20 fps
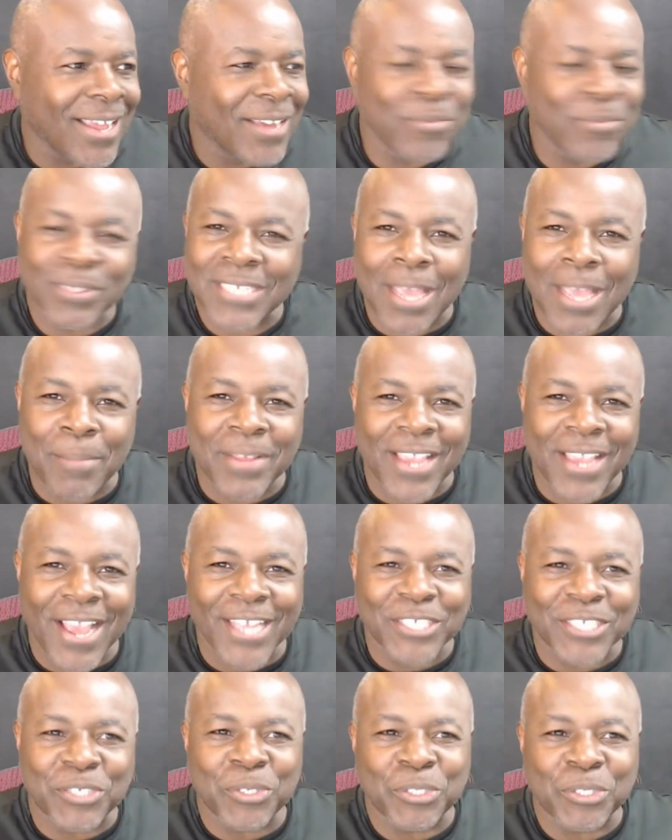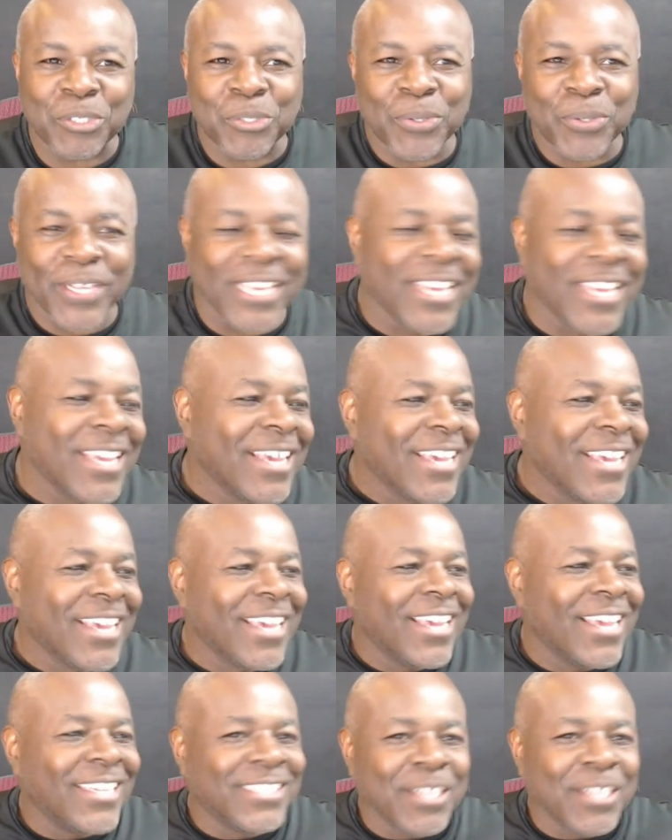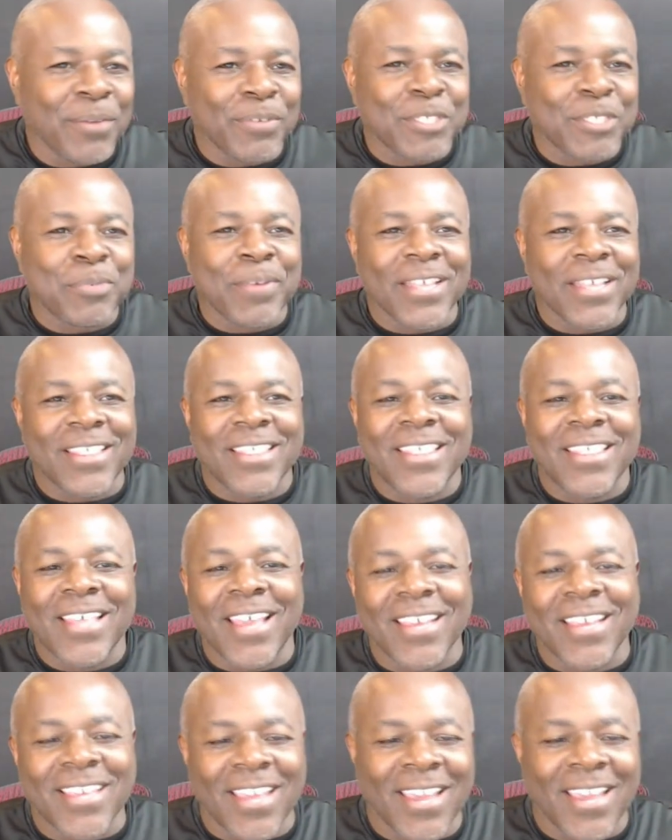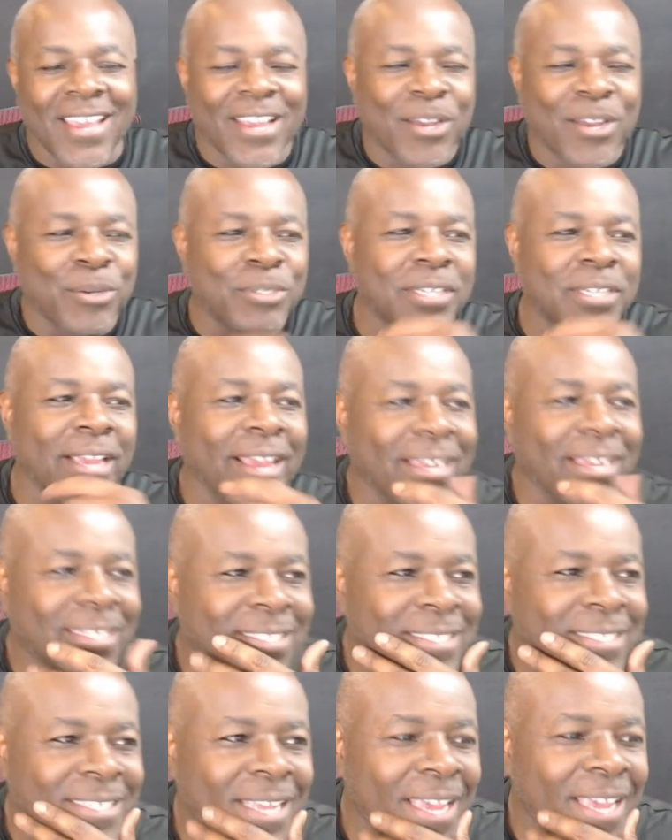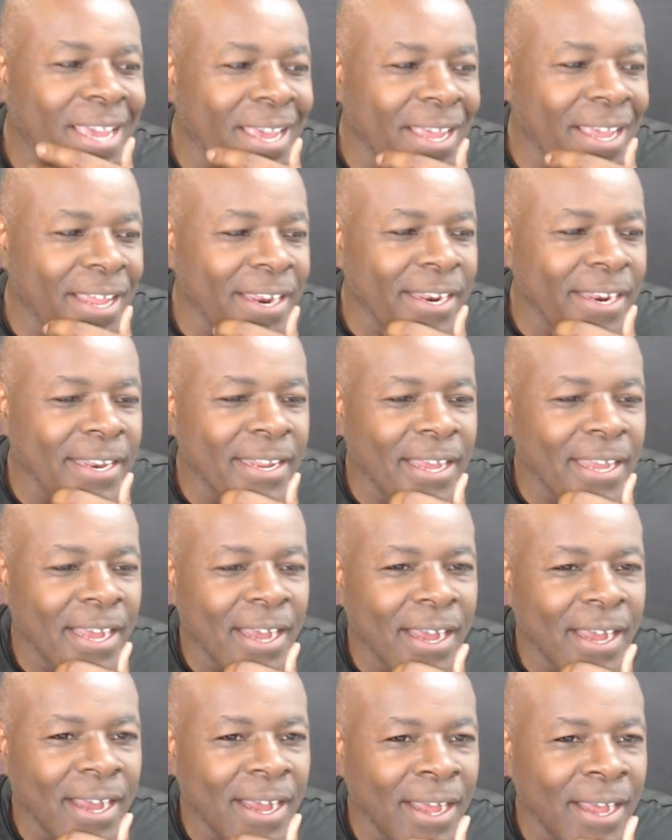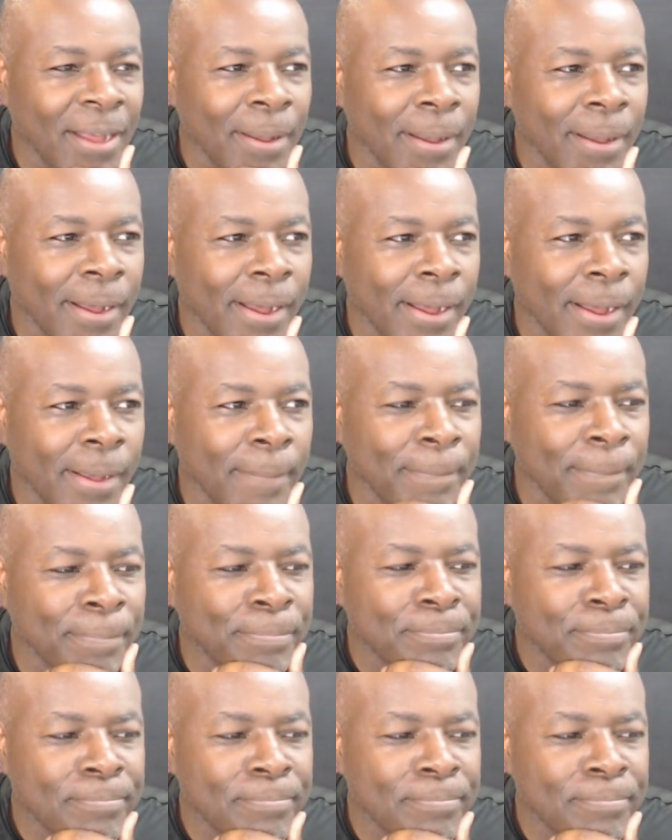What's happening, guys? Yours truly, Xavier Smith, aka Coach X, and I'm